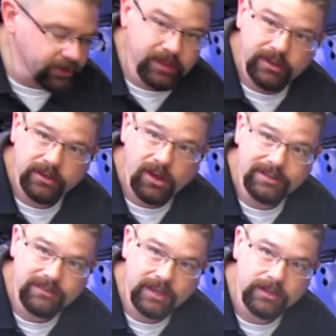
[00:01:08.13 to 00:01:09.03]
of the
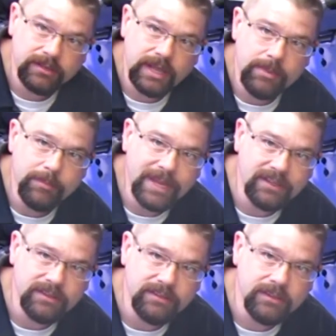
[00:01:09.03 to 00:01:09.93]
cots out and make
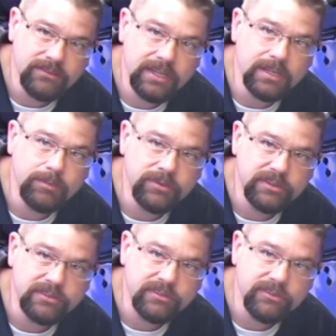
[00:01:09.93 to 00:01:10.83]
it seated
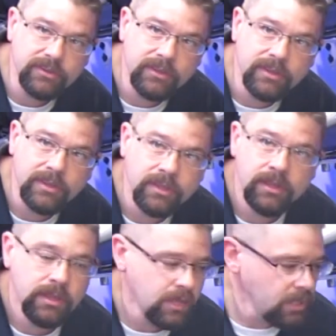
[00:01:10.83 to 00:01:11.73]
positions.
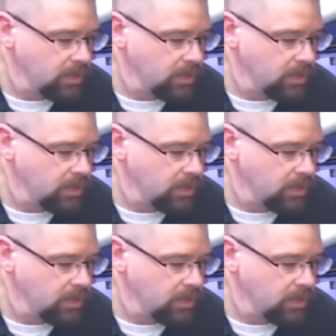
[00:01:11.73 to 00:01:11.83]
Wow.